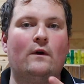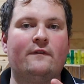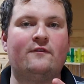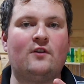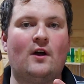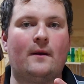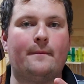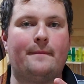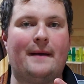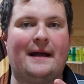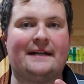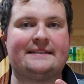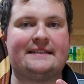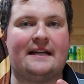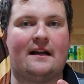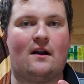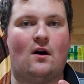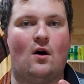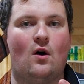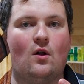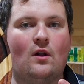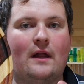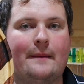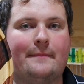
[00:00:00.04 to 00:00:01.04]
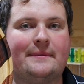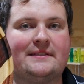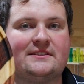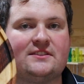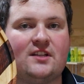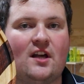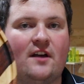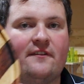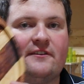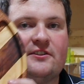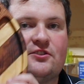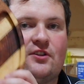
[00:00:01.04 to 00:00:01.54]
We've got to batch out a whole heap of
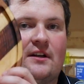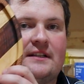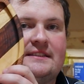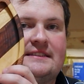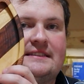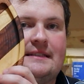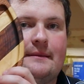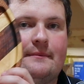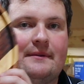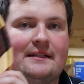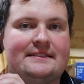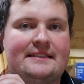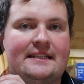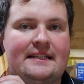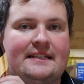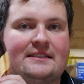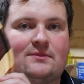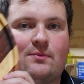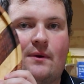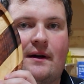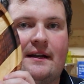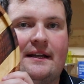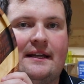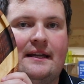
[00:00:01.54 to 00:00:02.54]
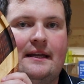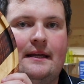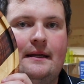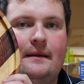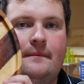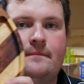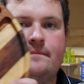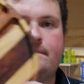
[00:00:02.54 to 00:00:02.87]
serving trays similar to this one here.